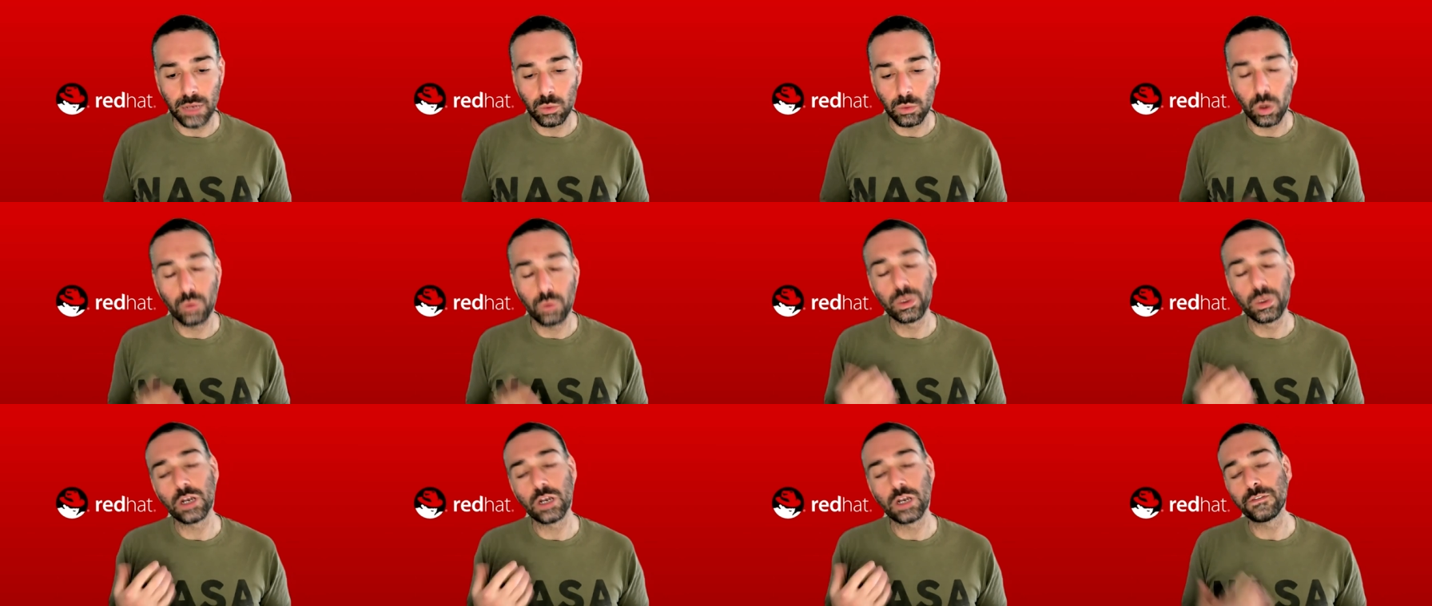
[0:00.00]
what
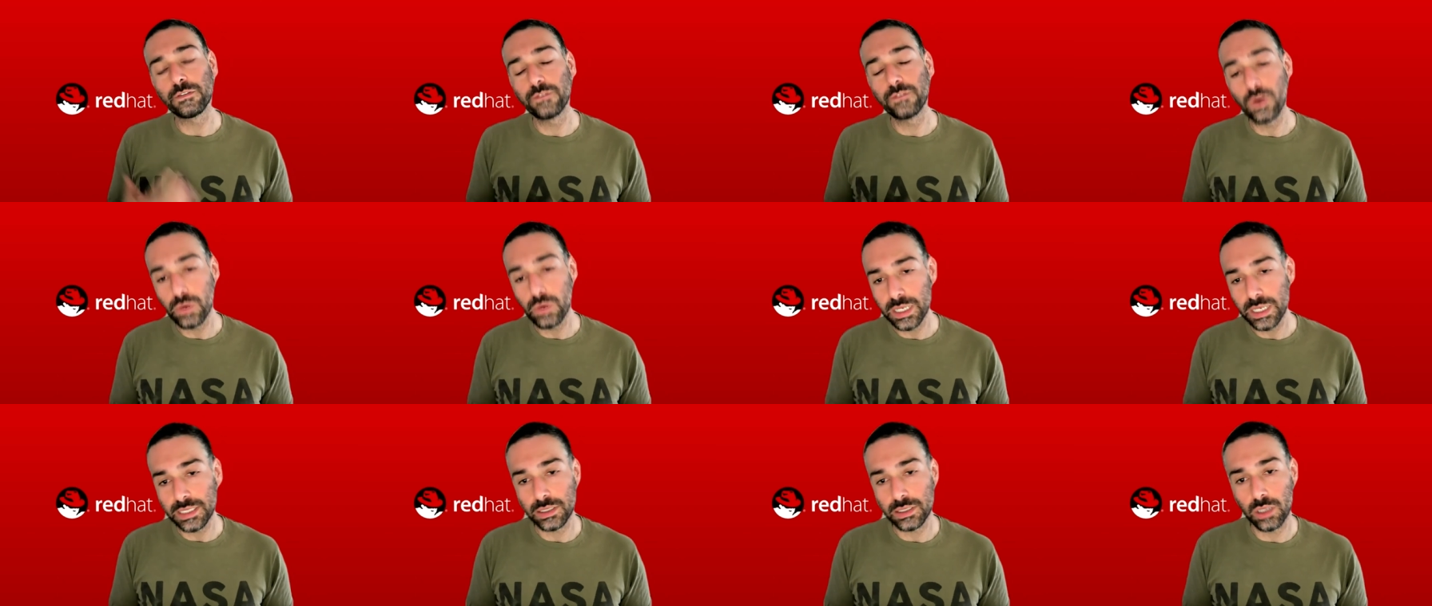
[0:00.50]
we are
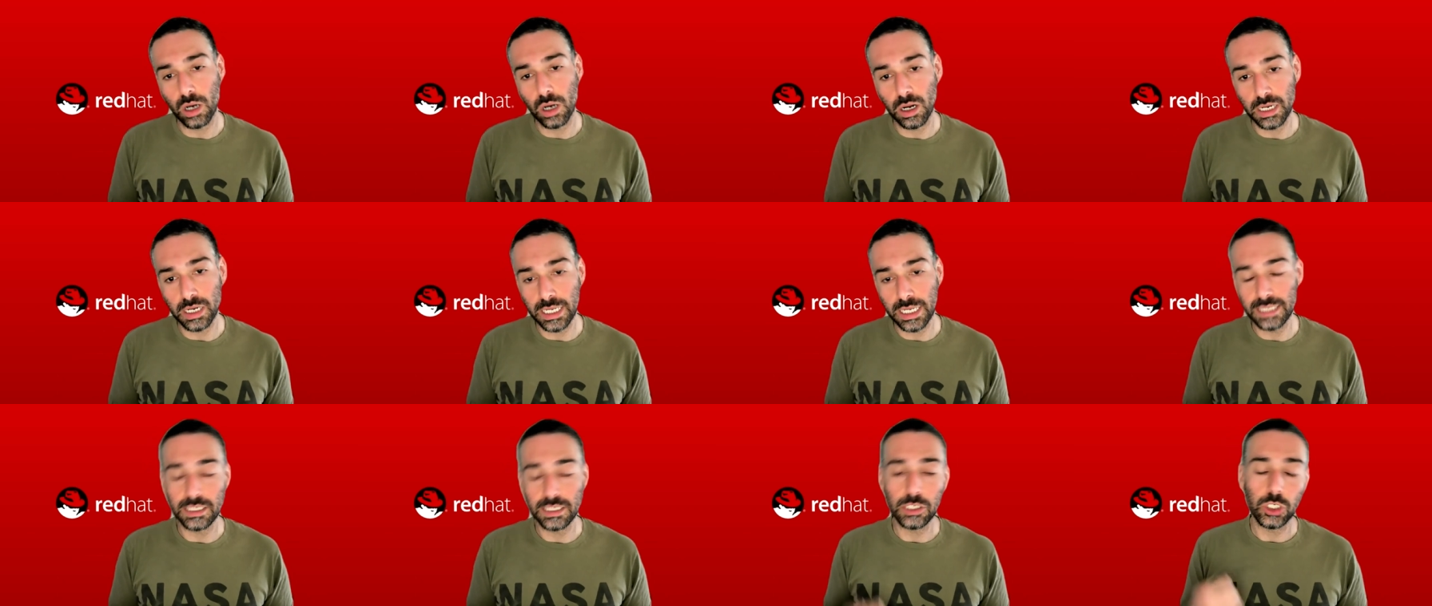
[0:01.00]
focused on
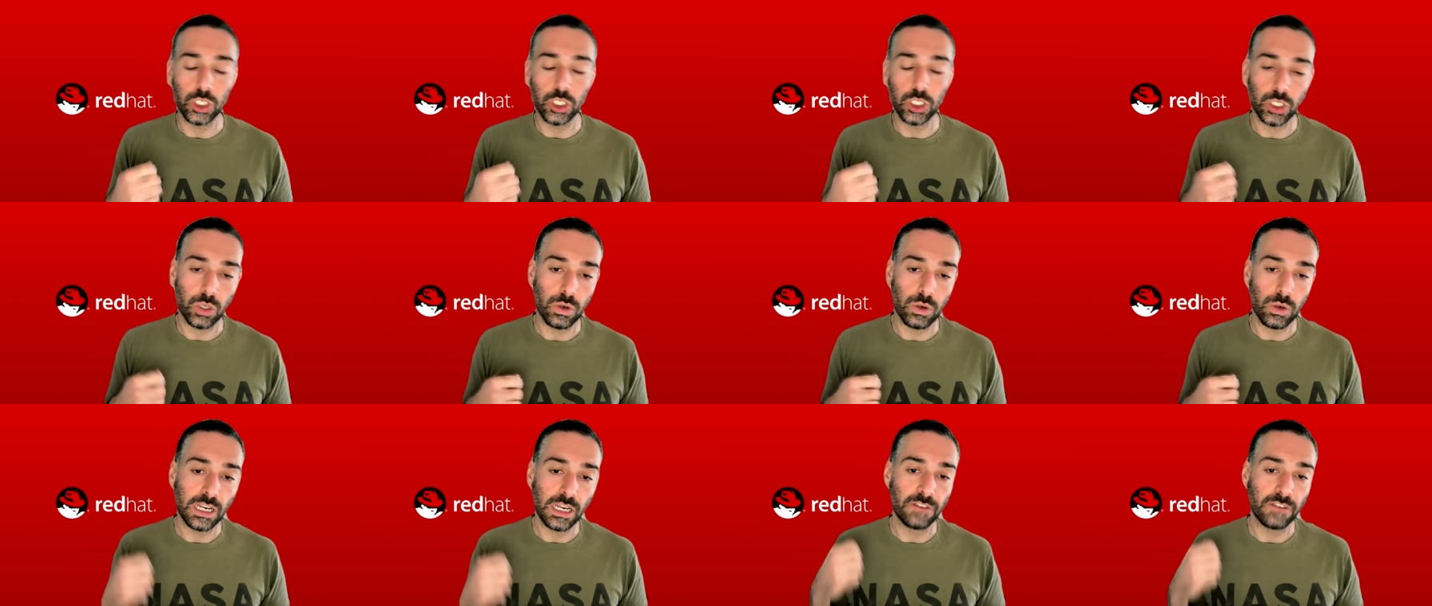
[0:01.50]
is
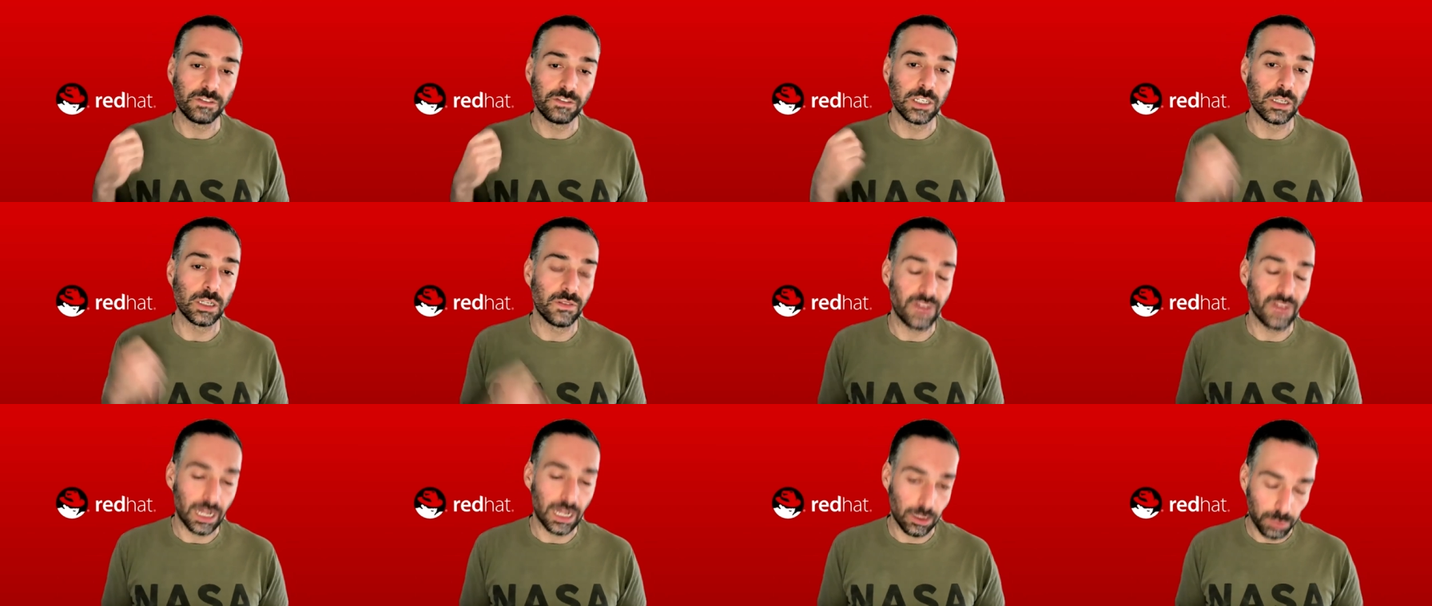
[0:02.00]
ensuring
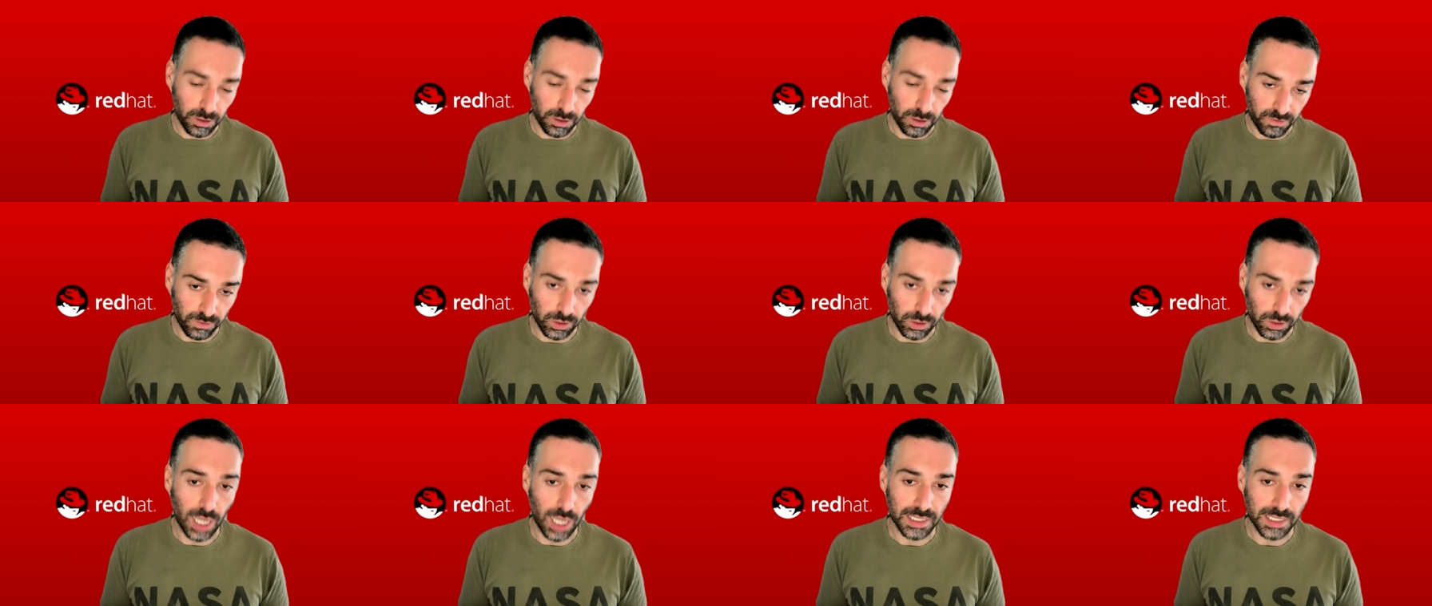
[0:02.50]
developer
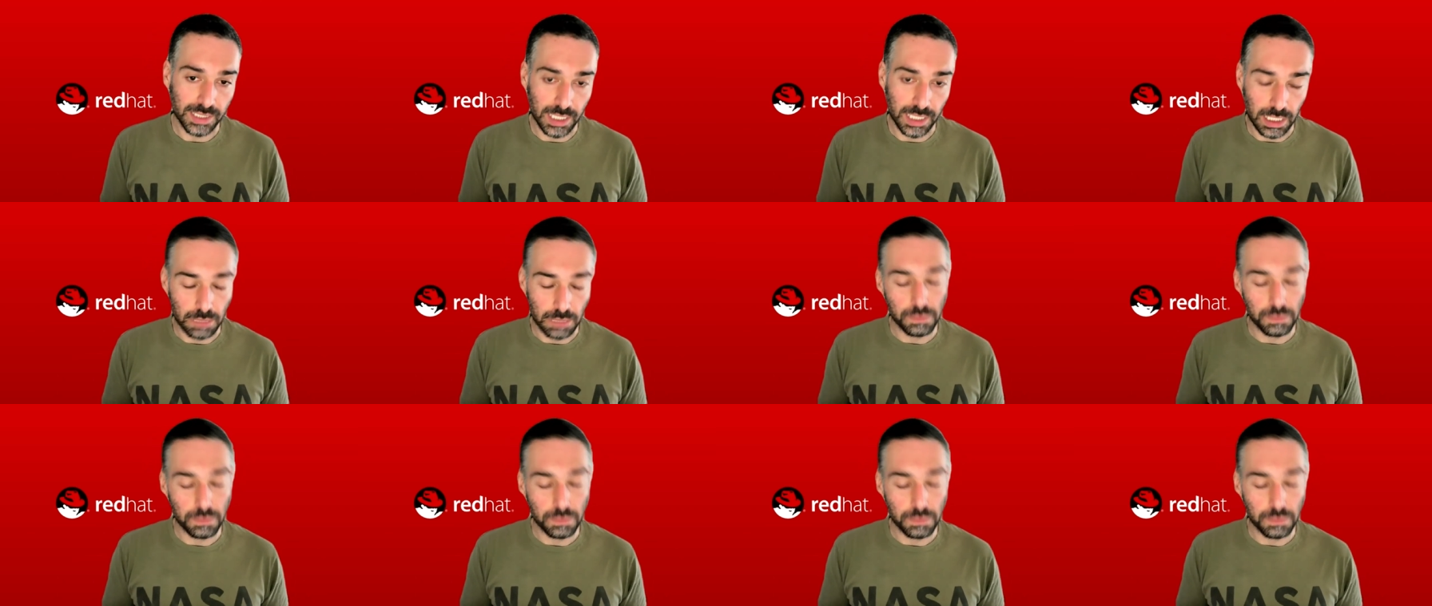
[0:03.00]
velocity,